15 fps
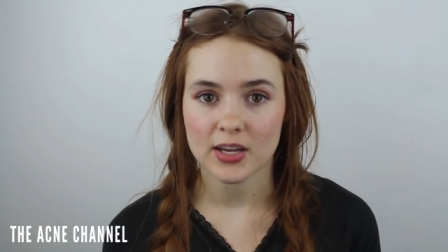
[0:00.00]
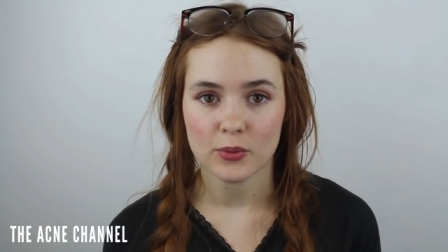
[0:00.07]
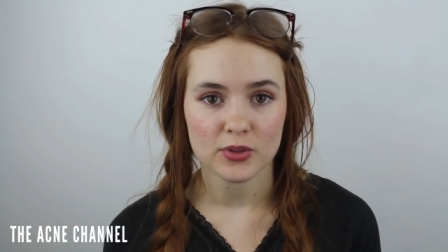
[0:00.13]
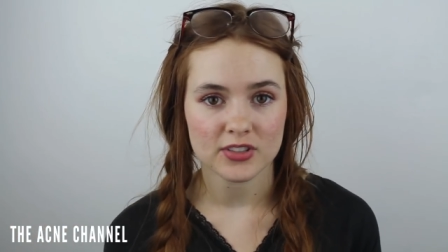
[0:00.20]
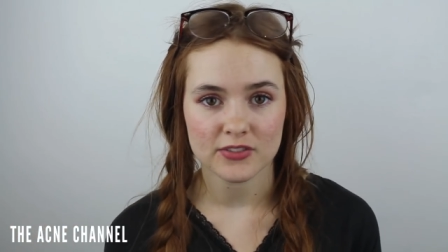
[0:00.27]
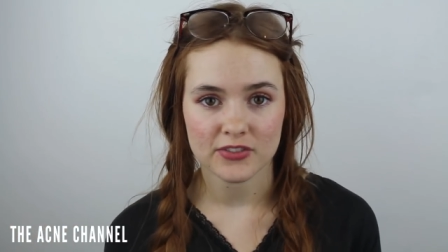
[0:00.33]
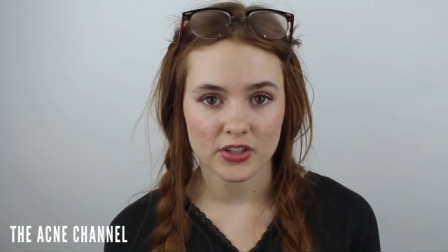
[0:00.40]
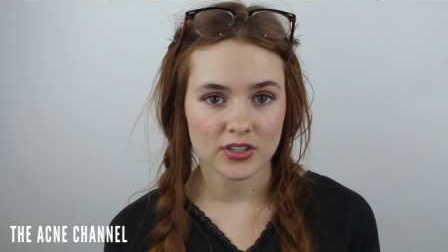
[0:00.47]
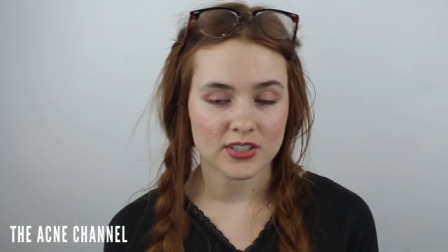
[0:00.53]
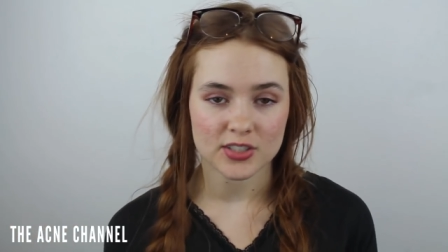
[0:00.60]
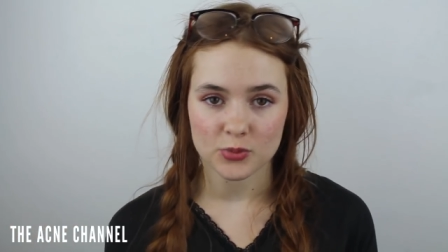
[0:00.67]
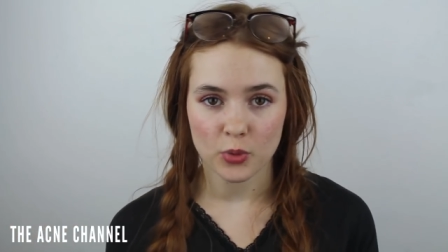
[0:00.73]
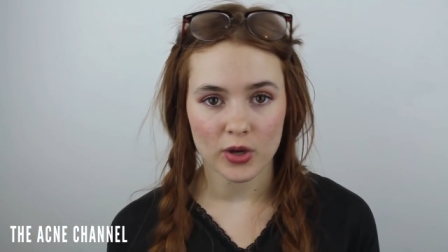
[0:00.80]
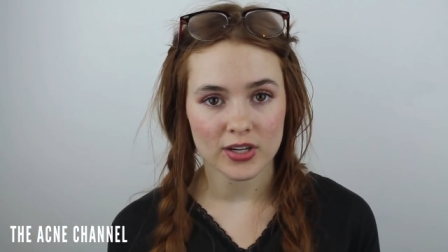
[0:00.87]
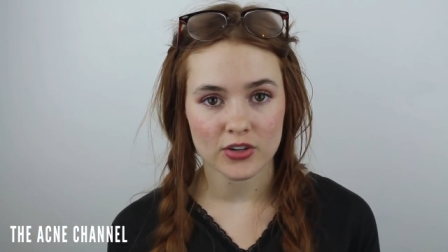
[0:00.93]
I wasn't feeling
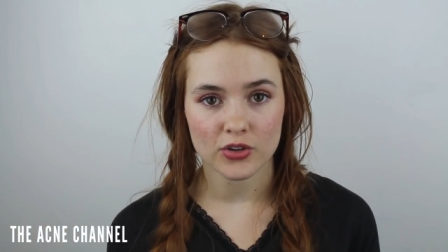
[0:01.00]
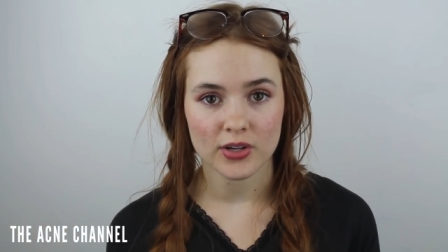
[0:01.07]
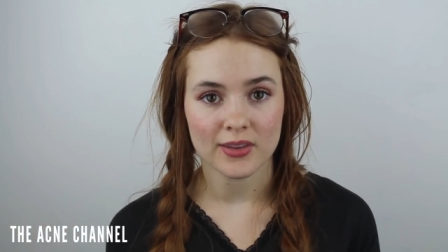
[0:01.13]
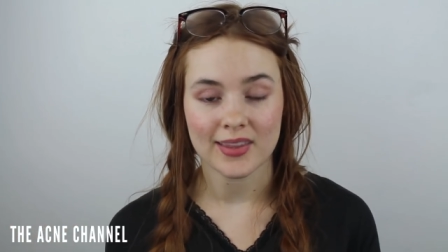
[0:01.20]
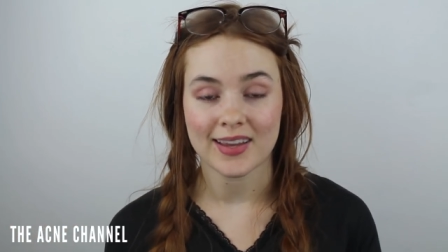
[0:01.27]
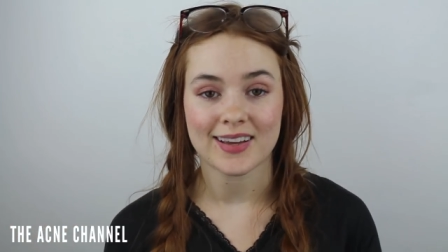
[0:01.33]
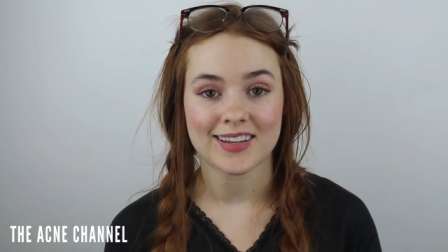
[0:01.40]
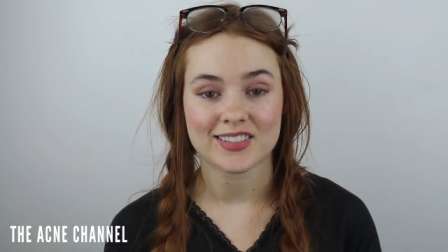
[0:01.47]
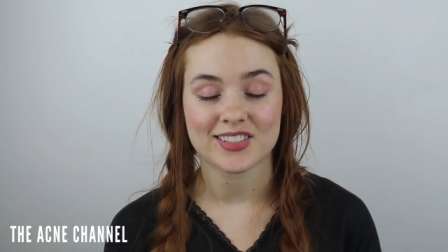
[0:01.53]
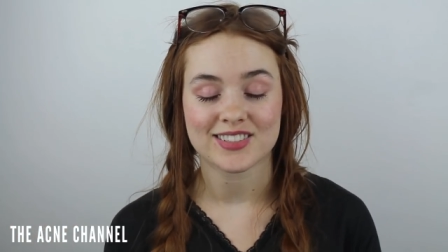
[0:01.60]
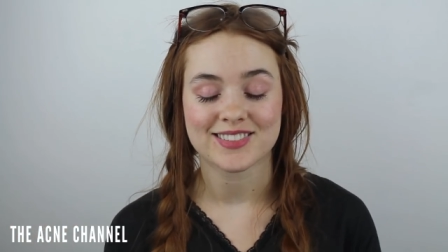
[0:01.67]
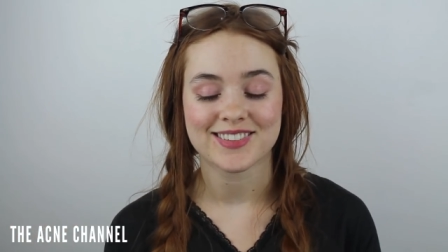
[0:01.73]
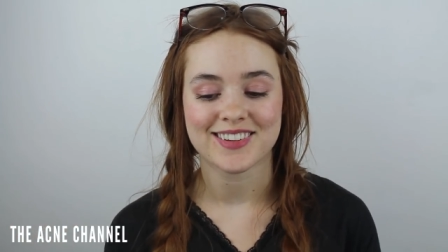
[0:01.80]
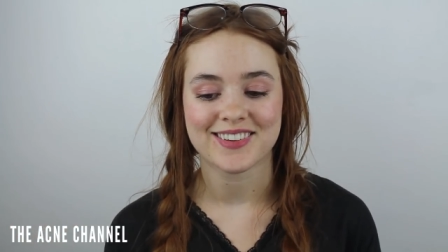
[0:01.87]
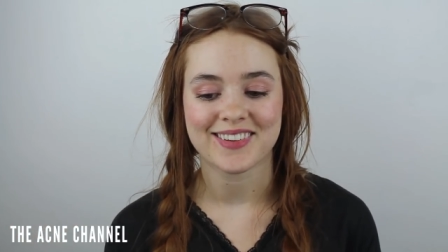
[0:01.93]
disappointed or anything. I
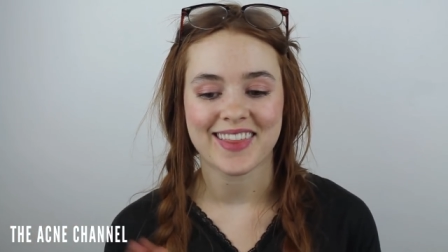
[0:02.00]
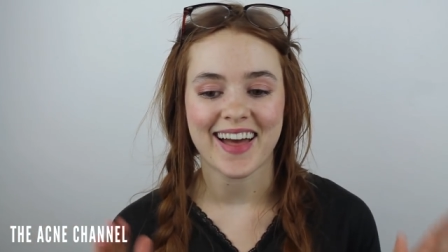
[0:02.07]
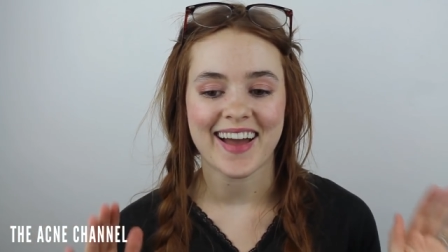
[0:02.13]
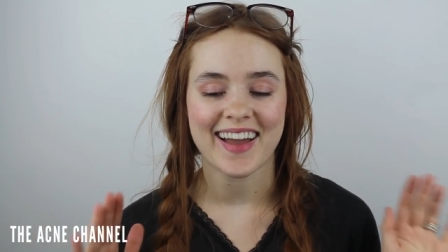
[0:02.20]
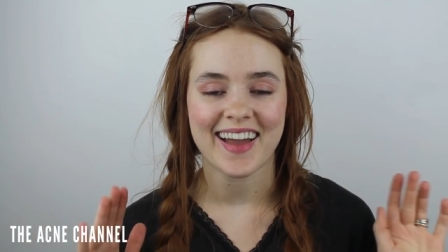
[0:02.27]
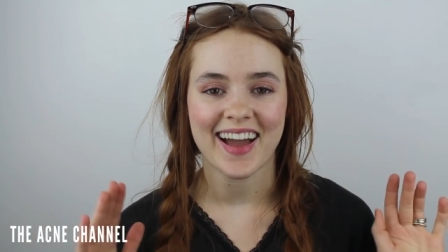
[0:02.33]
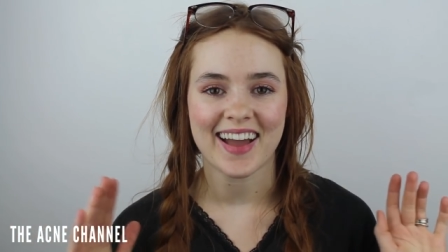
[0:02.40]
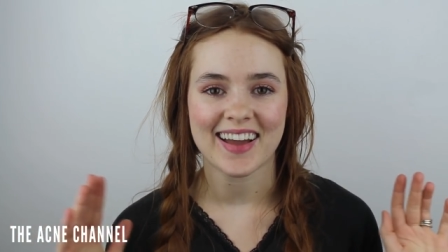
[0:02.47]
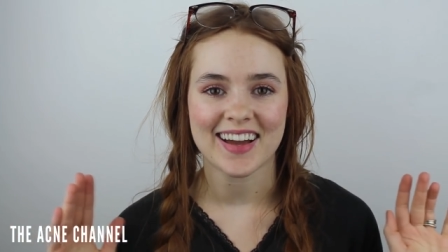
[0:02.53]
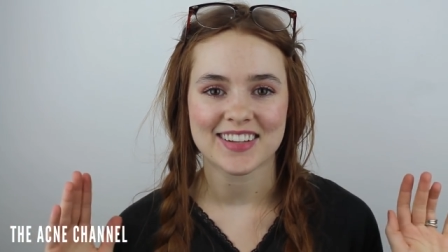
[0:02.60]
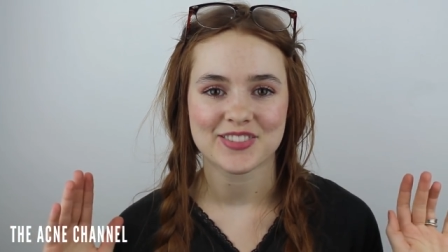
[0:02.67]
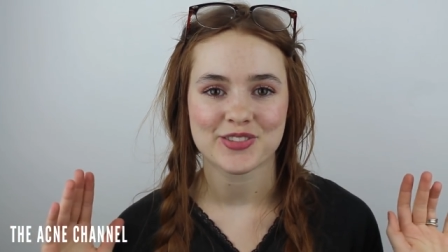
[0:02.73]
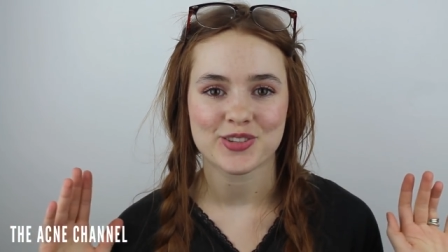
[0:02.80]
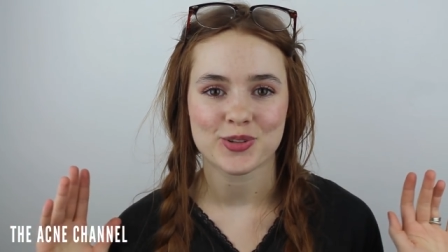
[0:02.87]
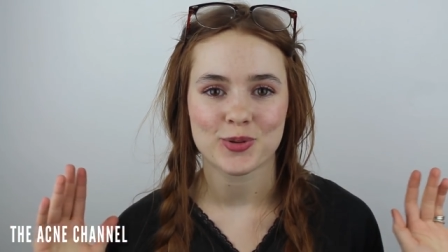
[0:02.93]
just knew that I
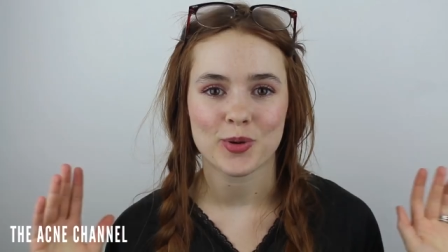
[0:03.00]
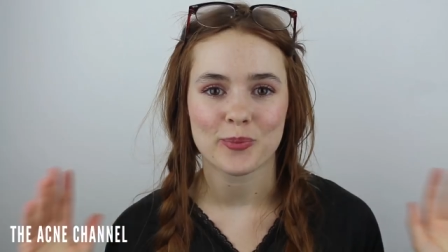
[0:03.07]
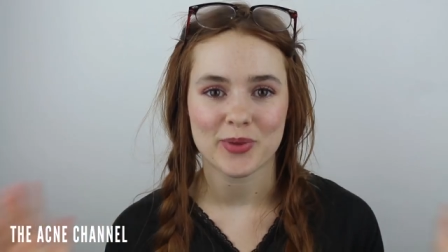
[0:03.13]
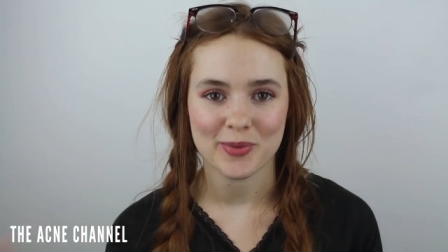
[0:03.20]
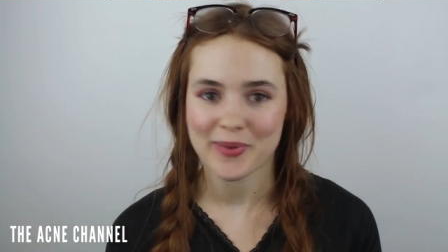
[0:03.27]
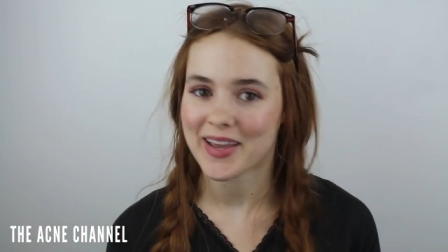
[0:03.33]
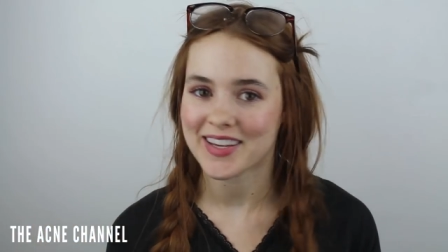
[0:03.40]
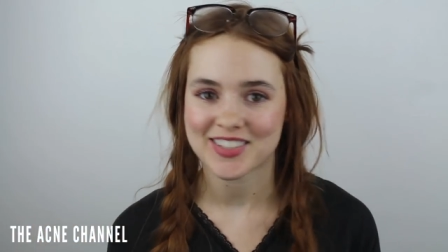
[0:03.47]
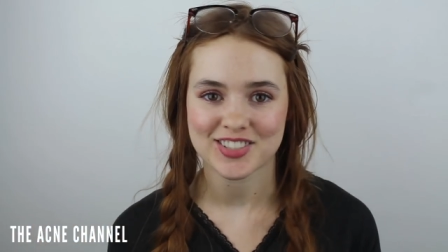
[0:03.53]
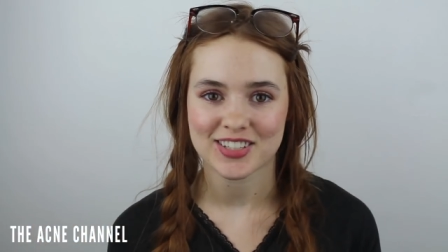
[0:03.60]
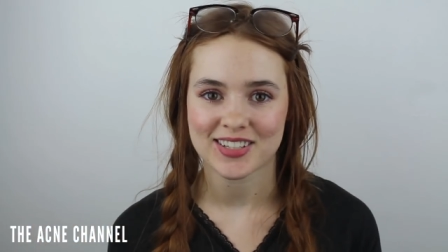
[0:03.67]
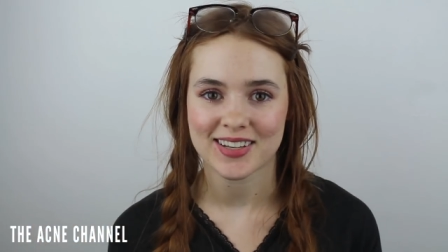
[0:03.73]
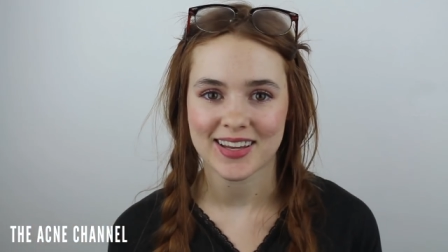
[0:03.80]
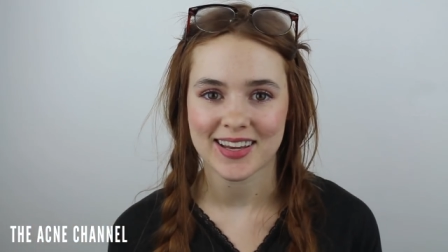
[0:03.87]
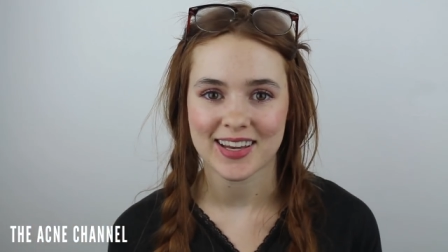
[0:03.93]
had to be
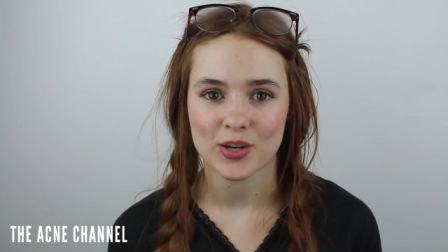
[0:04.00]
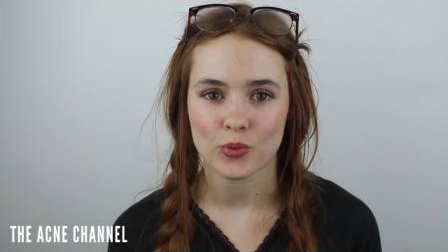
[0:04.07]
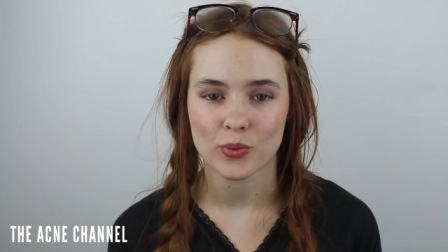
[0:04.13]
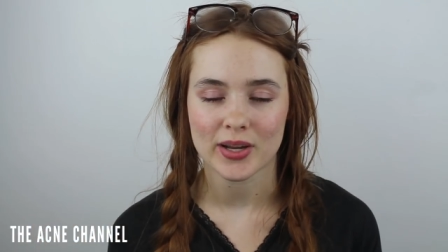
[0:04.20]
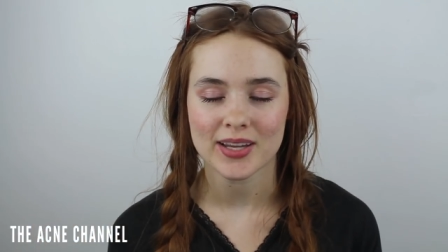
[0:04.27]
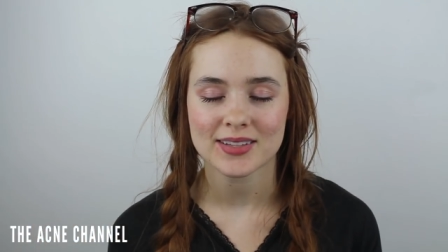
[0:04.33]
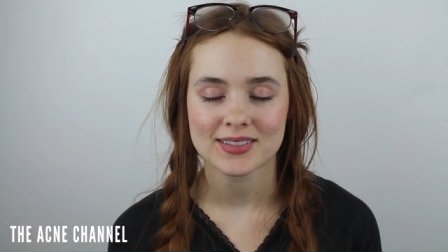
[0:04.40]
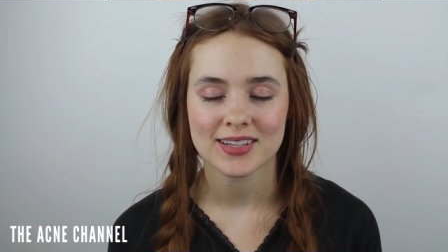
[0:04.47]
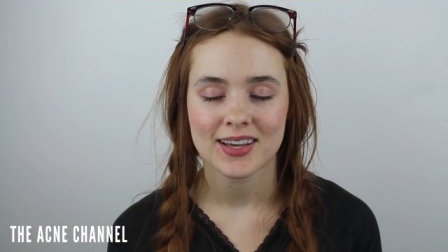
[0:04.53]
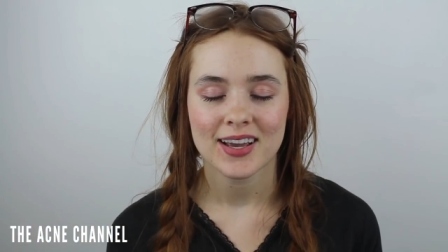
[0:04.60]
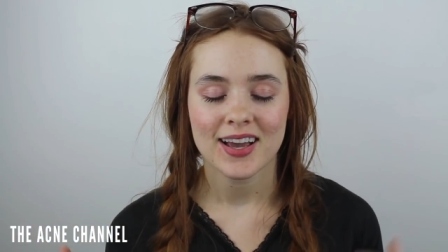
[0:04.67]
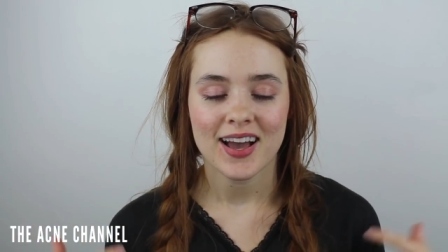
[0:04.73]
patient and wait.